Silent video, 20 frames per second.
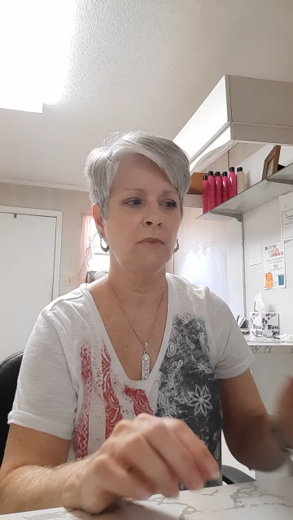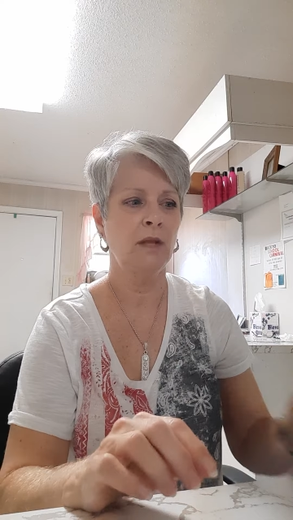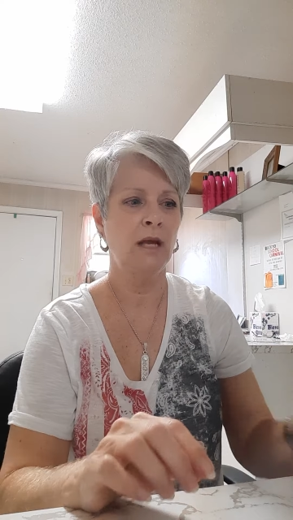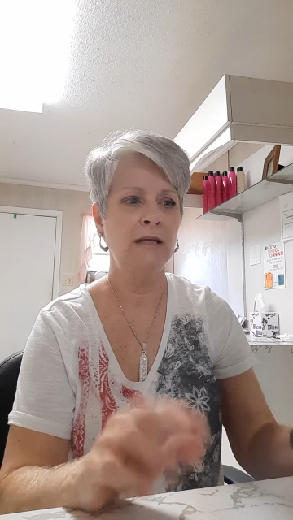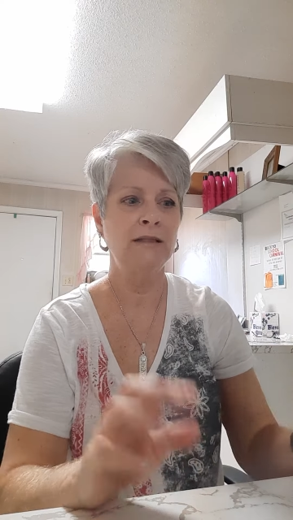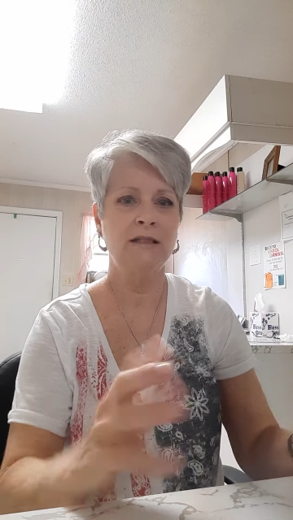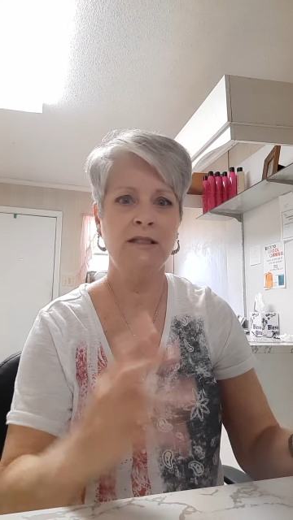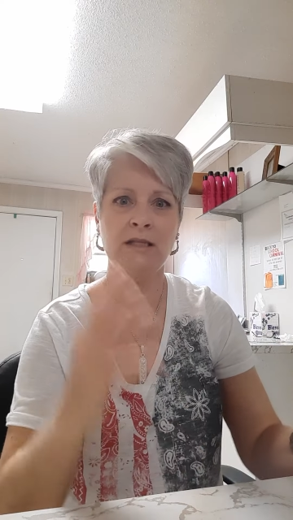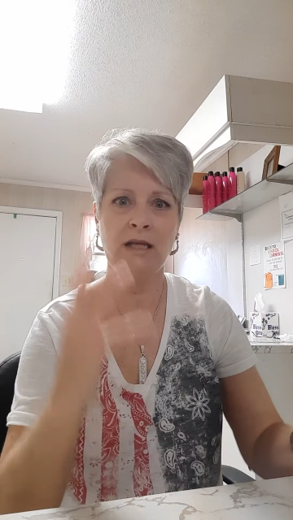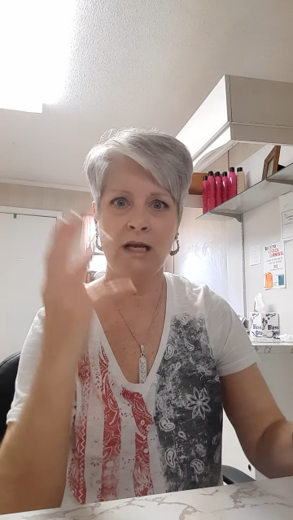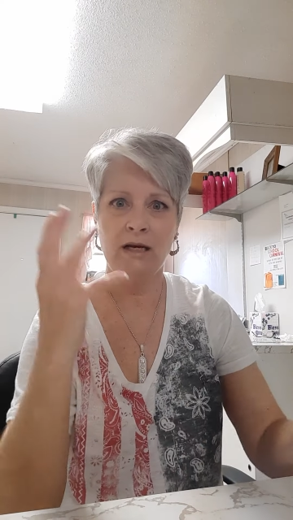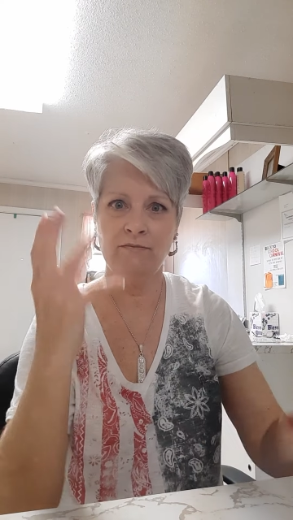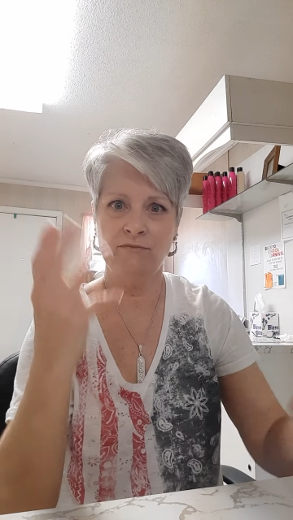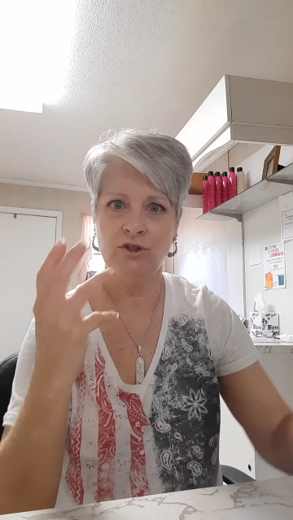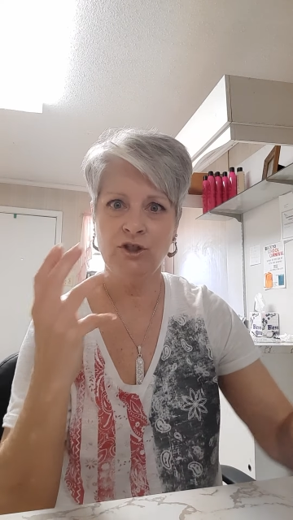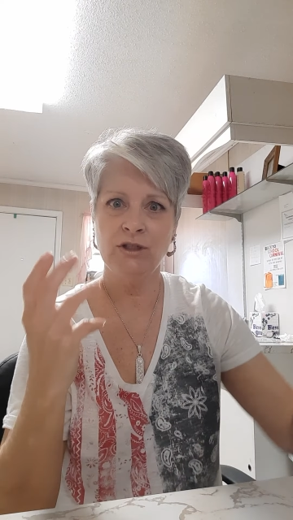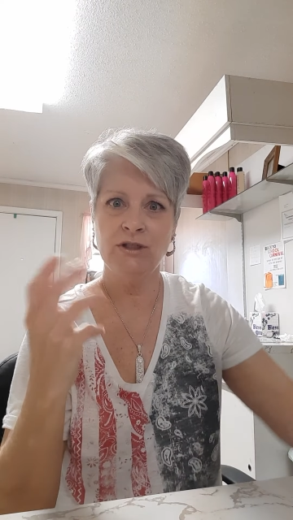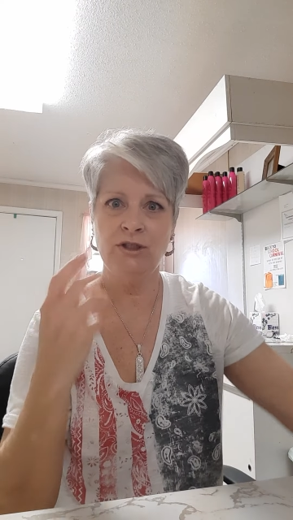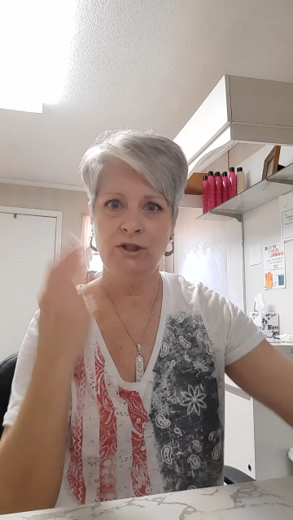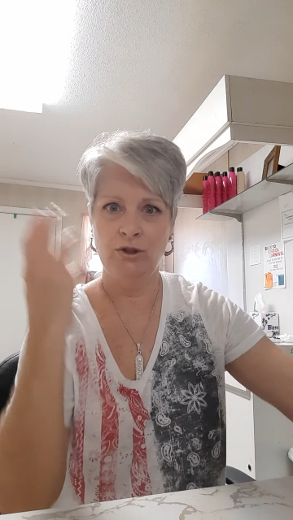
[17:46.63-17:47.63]
Instead of
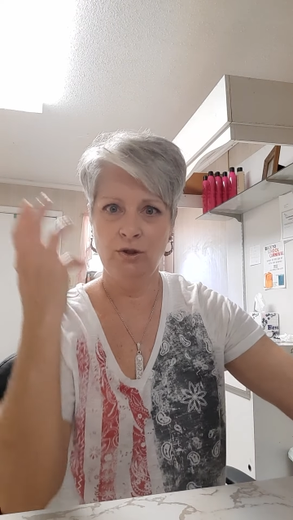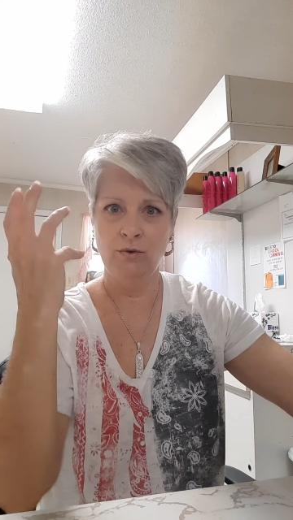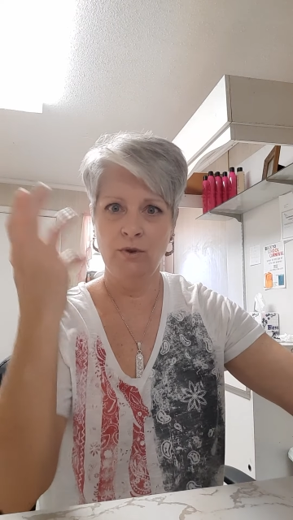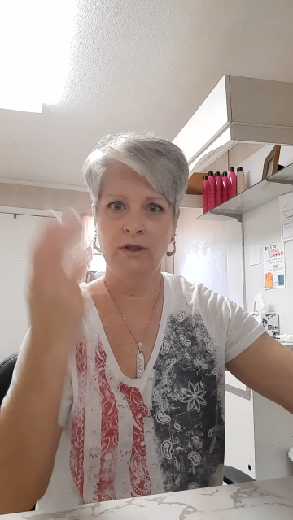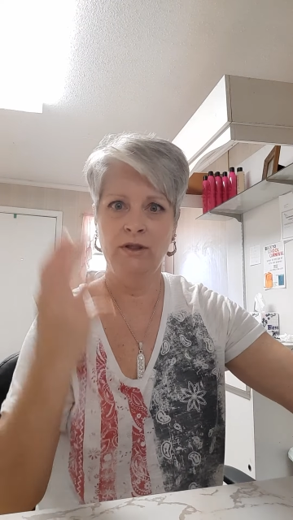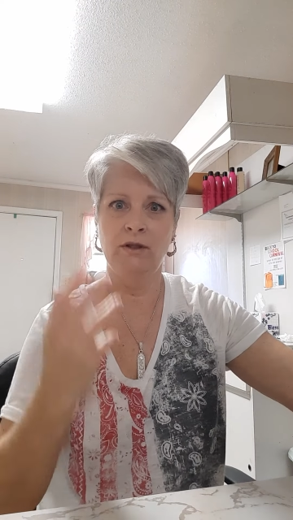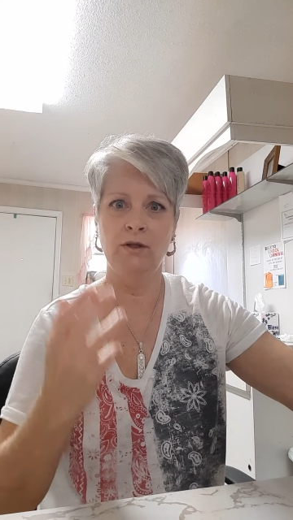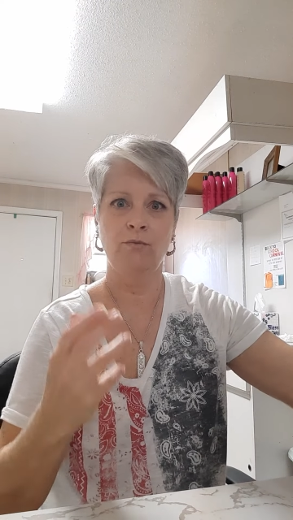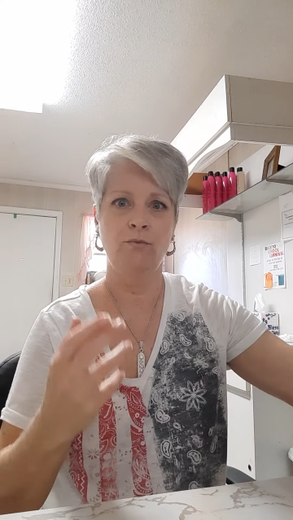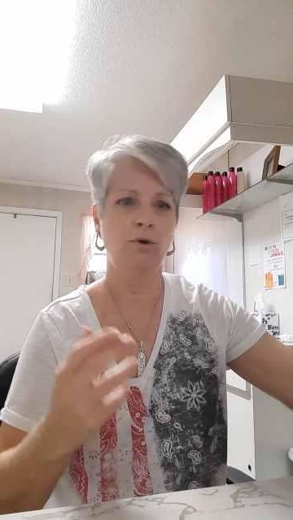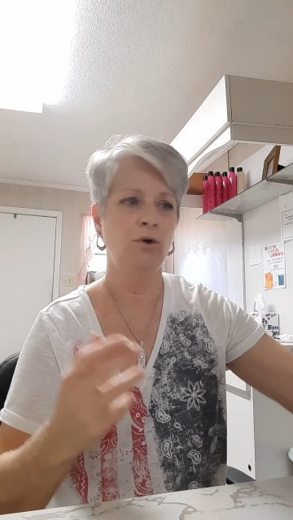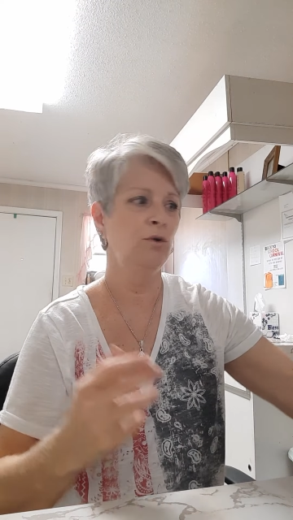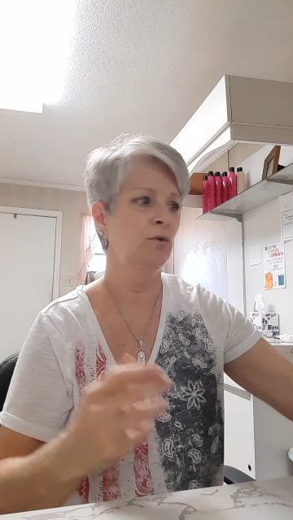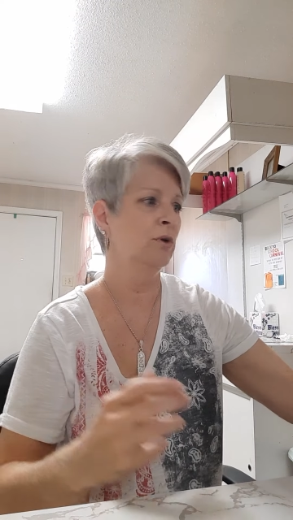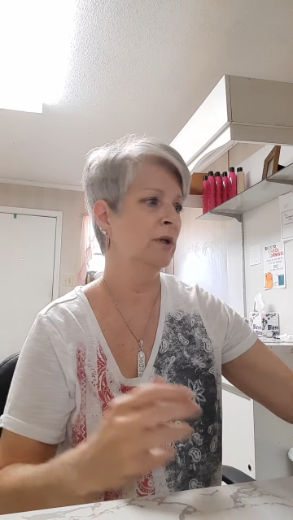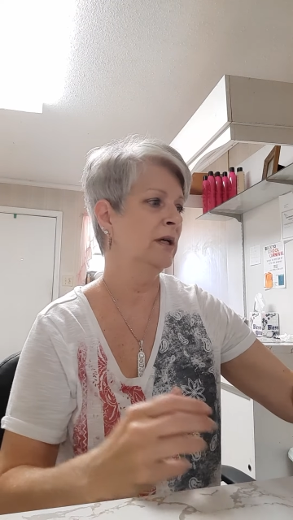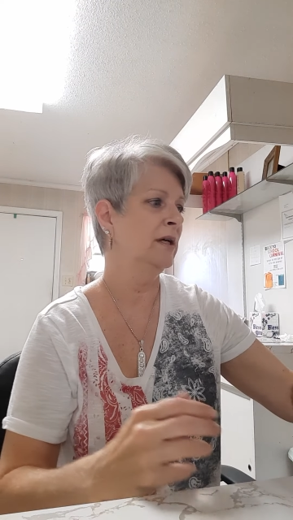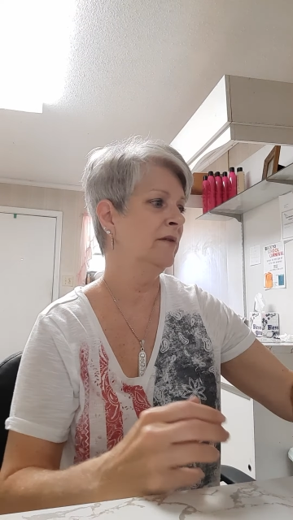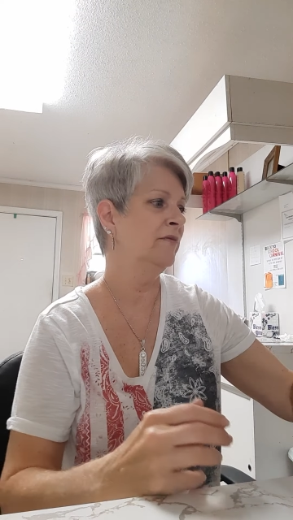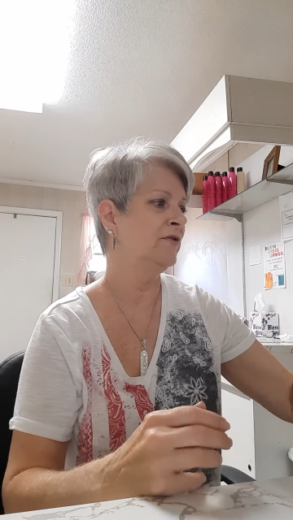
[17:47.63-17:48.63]
just doing the
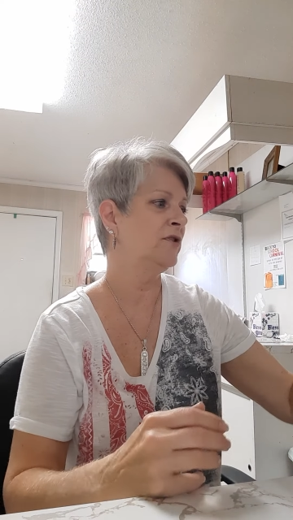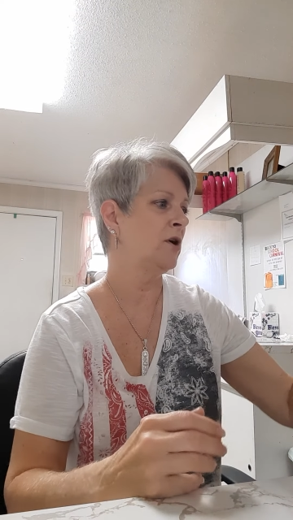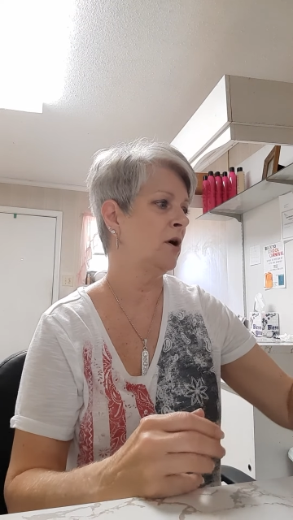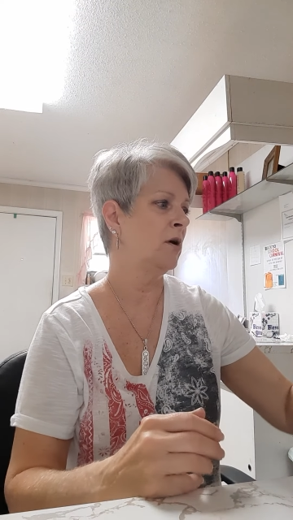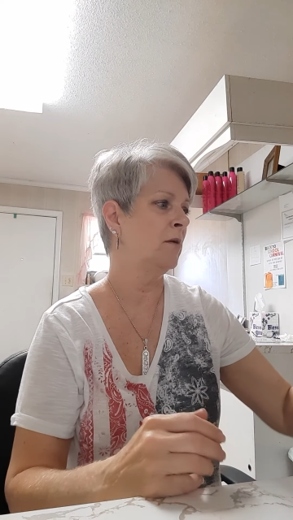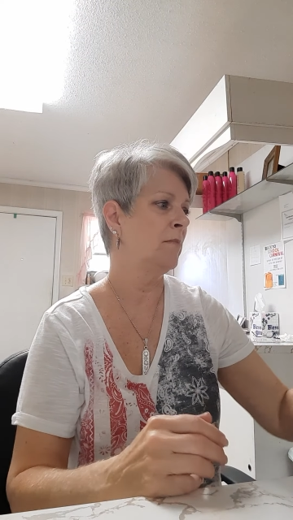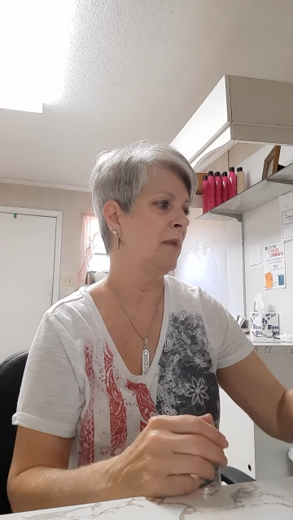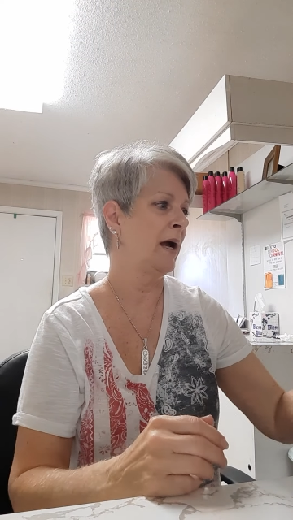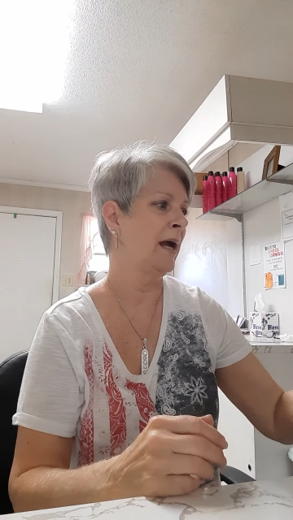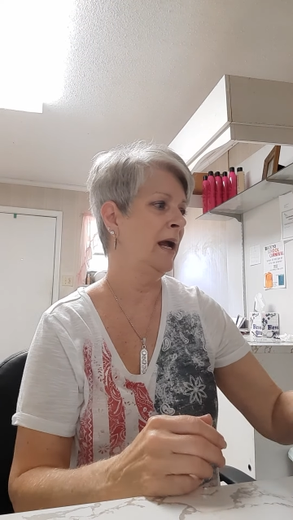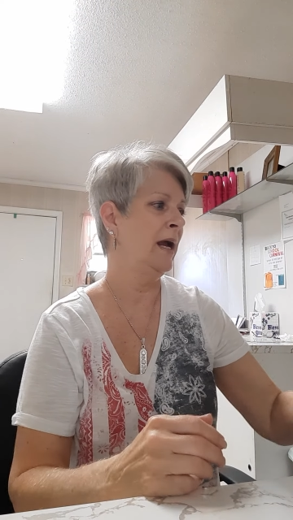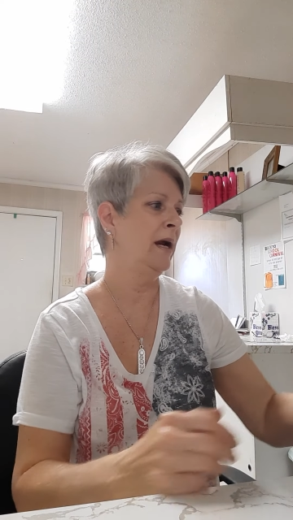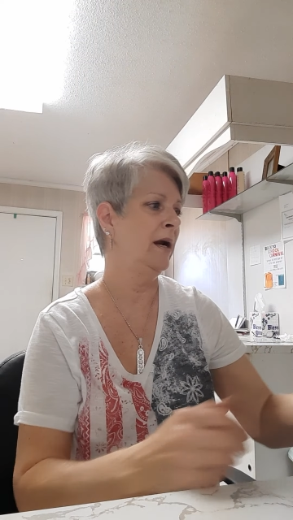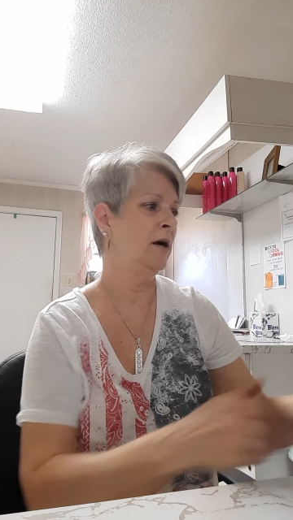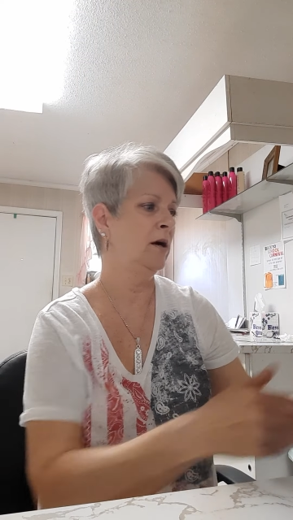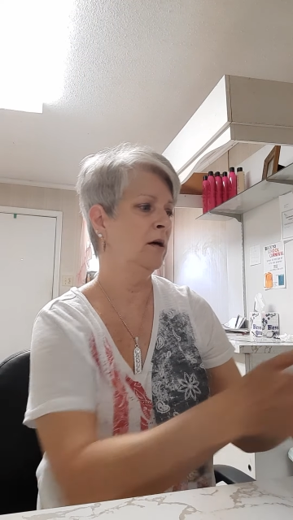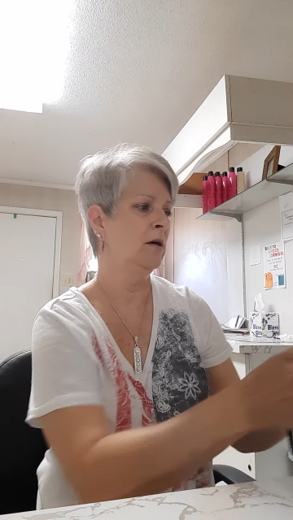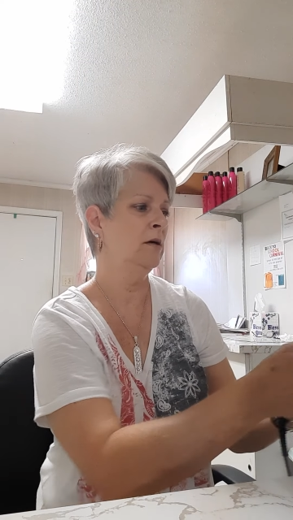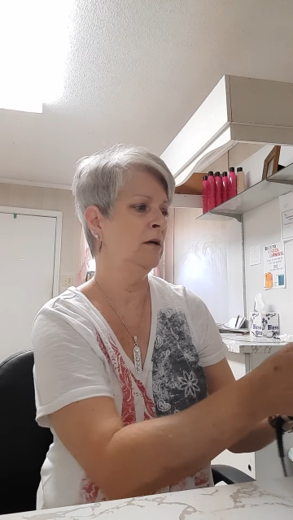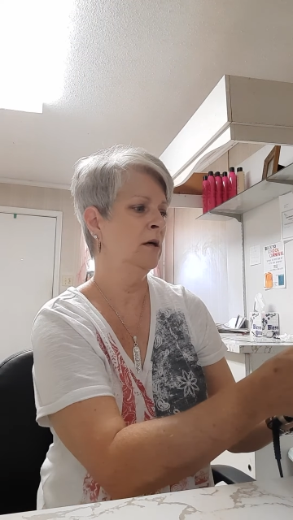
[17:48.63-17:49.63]
root lift on my
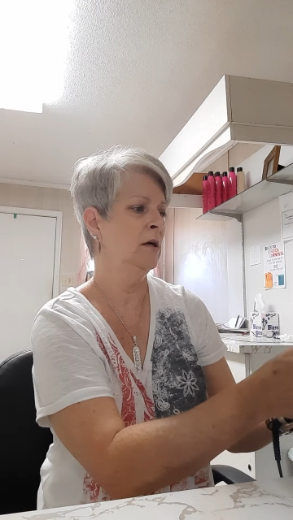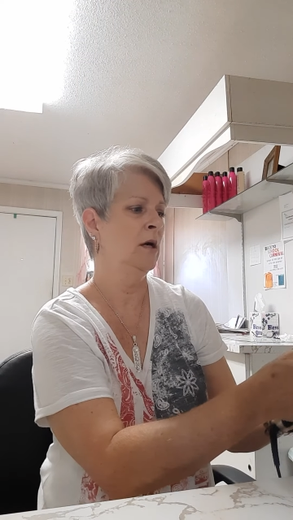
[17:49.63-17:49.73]
hair.